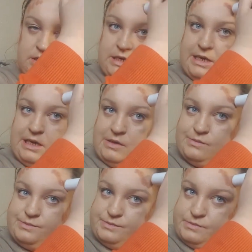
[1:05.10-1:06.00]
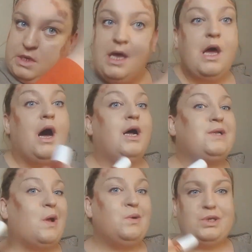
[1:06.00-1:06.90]
here. I
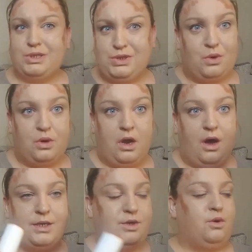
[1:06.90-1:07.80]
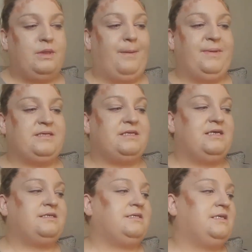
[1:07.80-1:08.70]
don't do the jawline and all that
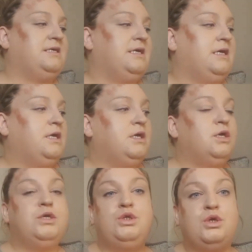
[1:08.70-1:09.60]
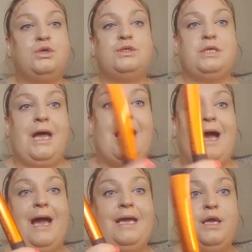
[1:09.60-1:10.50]
business. Just
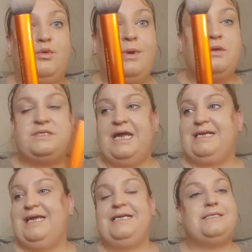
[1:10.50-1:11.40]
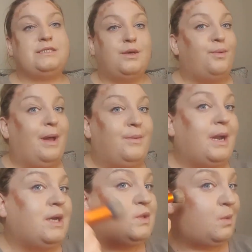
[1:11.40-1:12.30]
a Real Techniques
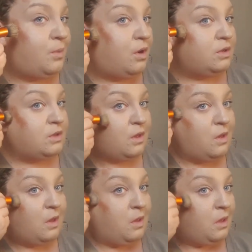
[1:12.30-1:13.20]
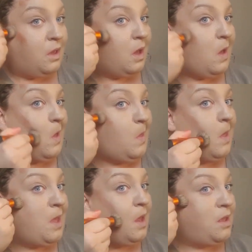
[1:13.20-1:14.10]
foundation brush and
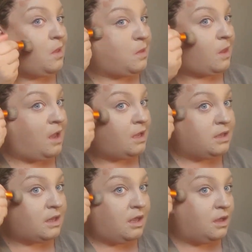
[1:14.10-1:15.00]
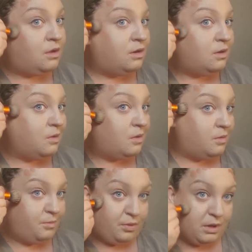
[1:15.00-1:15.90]
then take it down,
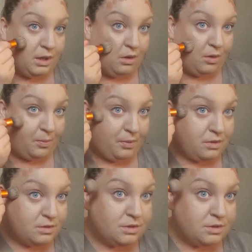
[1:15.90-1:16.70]
pull it up.